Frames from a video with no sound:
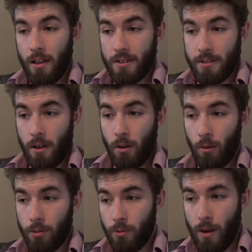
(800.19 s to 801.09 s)
So
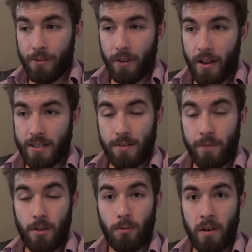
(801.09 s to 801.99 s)
throughout the next
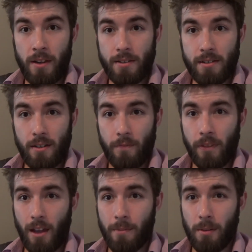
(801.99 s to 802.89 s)
few weeks,
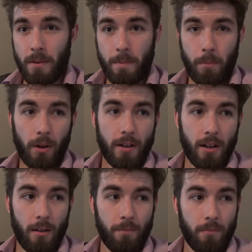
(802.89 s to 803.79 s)
I'm gonna be putting
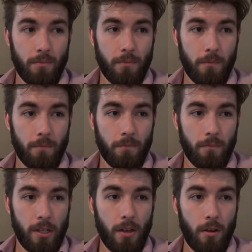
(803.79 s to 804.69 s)
up,
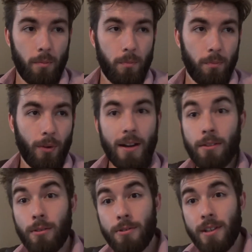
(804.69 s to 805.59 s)
you know,
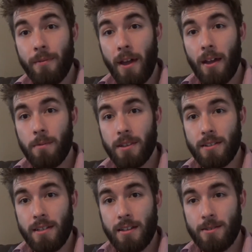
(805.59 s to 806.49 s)
breakthroughs I've had with
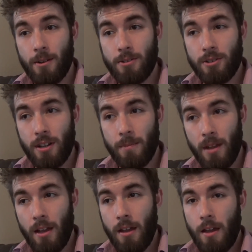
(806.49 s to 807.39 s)
this internship,
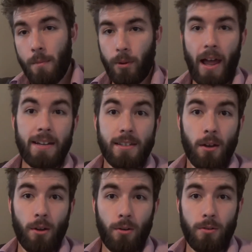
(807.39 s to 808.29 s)

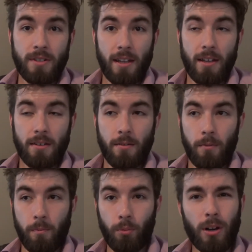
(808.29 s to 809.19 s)
plateaus and
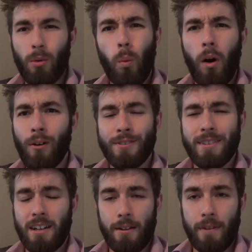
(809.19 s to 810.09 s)
brick walls
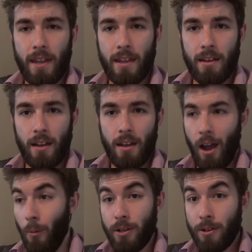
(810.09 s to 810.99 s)
that I've hit.
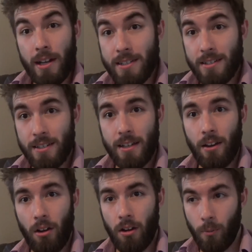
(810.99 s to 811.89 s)
I want you guys to see it
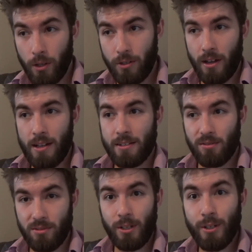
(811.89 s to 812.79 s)
all. I want you guys to
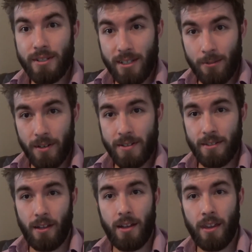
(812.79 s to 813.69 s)
really see what
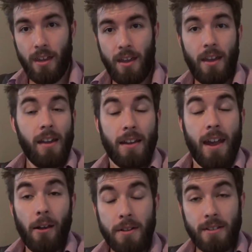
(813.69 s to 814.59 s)
it's like. And
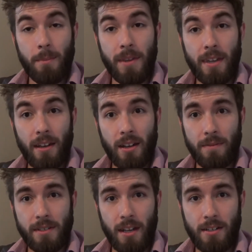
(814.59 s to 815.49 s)
now it's the beginning
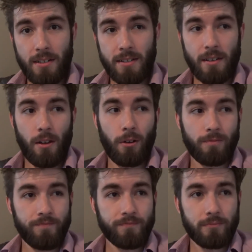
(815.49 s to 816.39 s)
of stages,
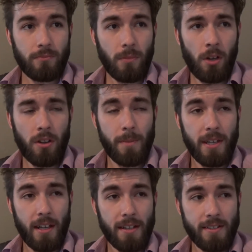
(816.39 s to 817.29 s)
so the
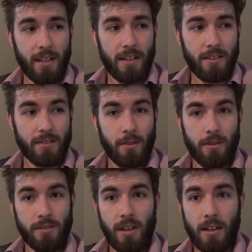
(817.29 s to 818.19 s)
beginning stages, so
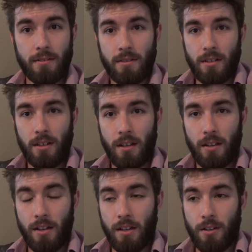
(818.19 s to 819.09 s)
there's not
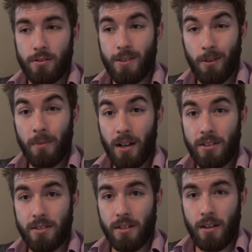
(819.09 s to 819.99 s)
too
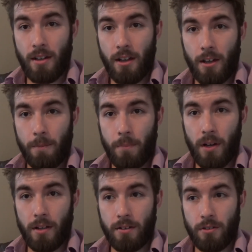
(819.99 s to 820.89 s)
much,
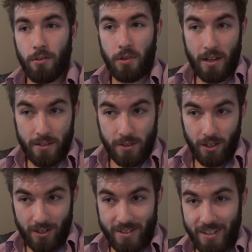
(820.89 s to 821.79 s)
but you guys are
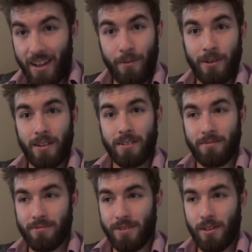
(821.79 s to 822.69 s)
gonna see everything.
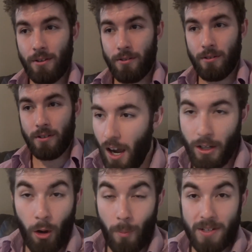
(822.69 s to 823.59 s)
So I
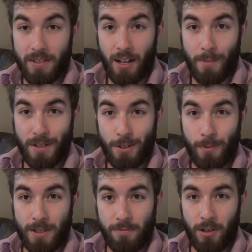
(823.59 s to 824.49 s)
know it must not have been too
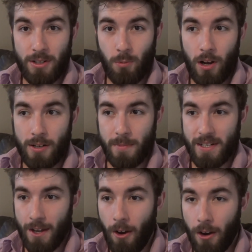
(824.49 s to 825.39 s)
much fun just watching me
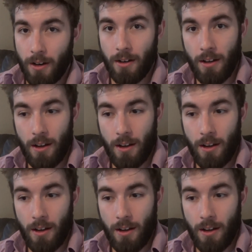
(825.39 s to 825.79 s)
talk.